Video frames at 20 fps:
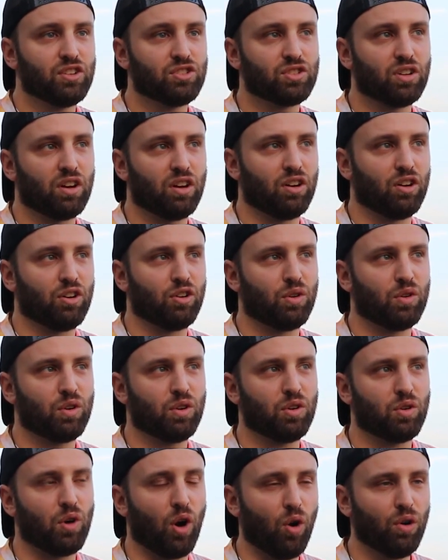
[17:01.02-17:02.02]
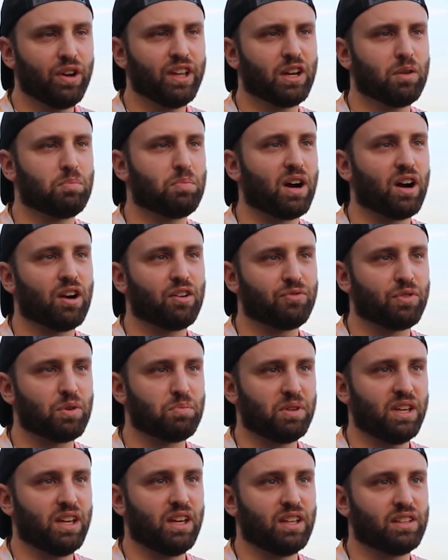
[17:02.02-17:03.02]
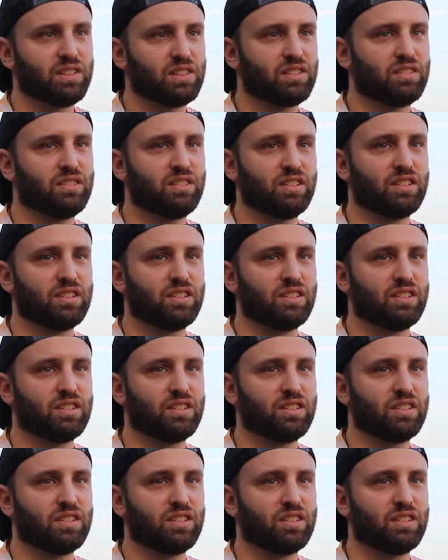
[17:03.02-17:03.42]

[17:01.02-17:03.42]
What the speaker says: So owning a bar for me, it's